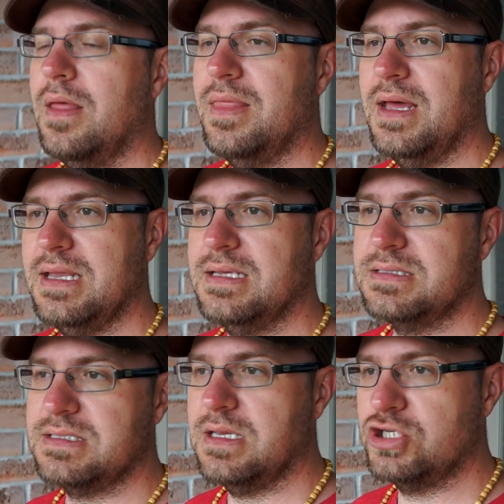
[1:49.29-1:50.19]
That
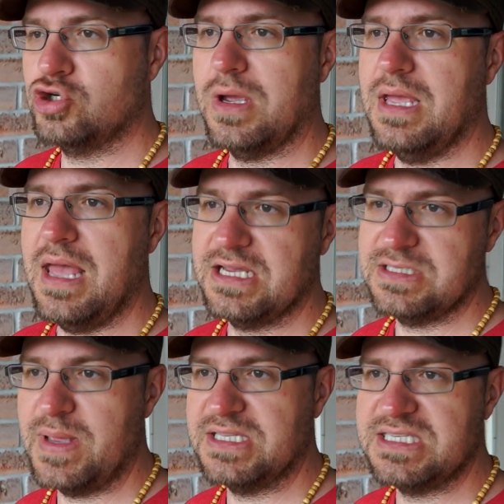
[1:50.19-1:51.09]
is tre
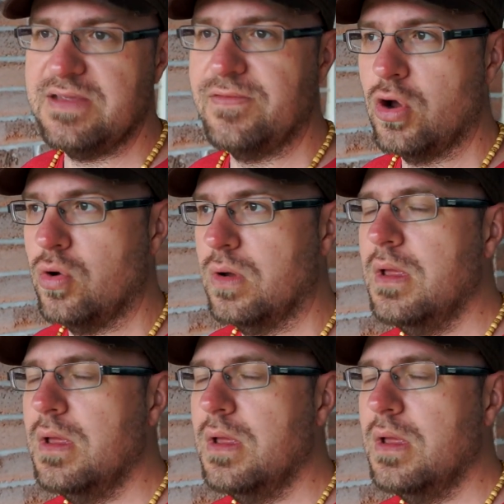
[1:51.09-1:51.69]
expensivo.